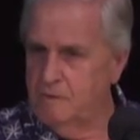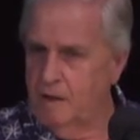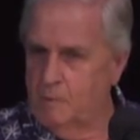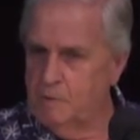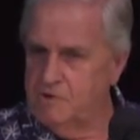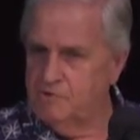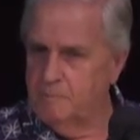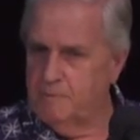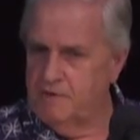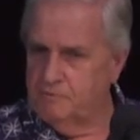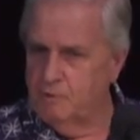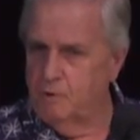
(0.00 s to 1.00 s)
and we should
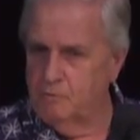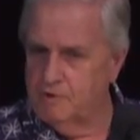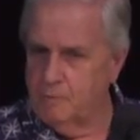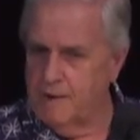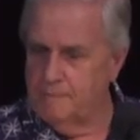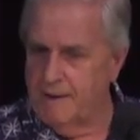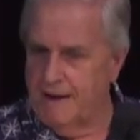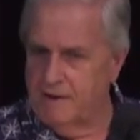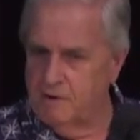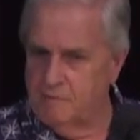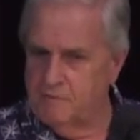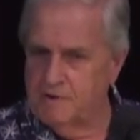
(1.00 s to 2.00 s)
be thrilled that we're part
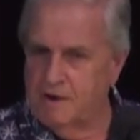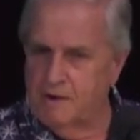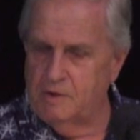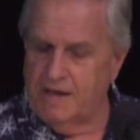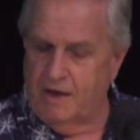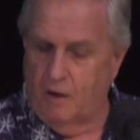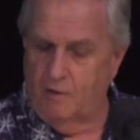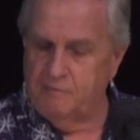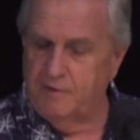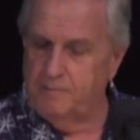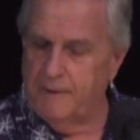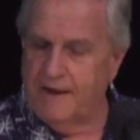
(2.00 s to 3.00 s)
of it. And the
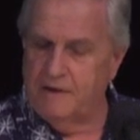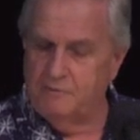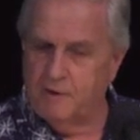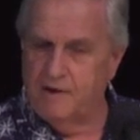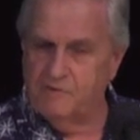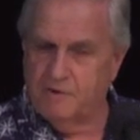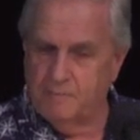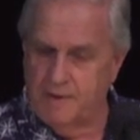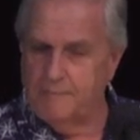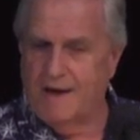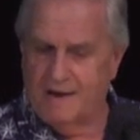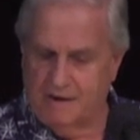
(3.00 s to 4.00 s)
offer made for us to be
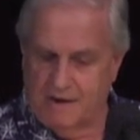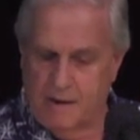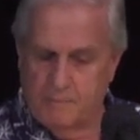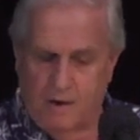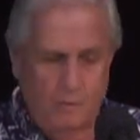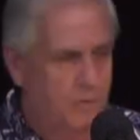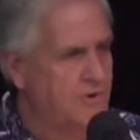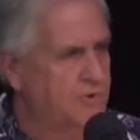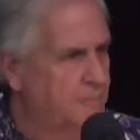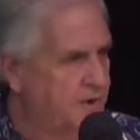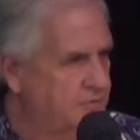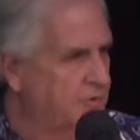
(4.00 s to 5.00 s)
part of that boat, we
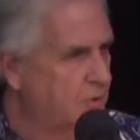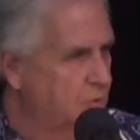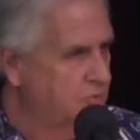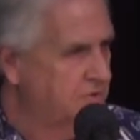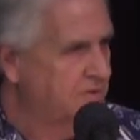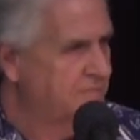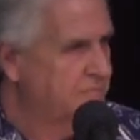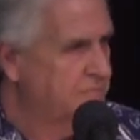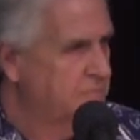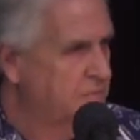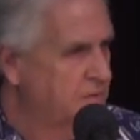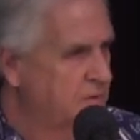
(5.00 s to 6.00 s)
should be thrilled.
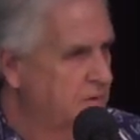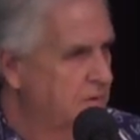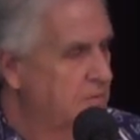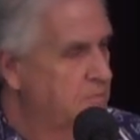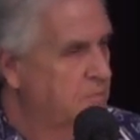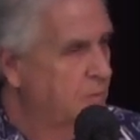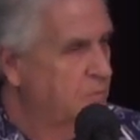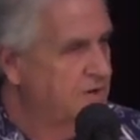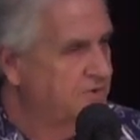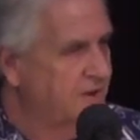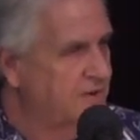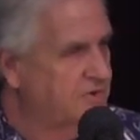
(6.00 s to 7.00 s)
But we
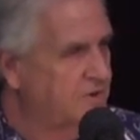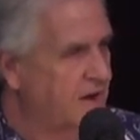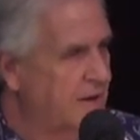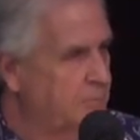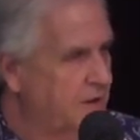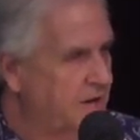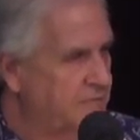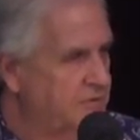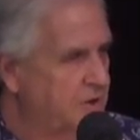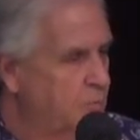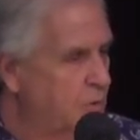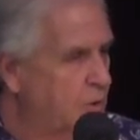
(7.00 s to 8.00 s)
see today we live in
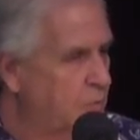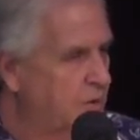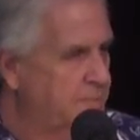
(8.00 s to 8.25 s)
a world where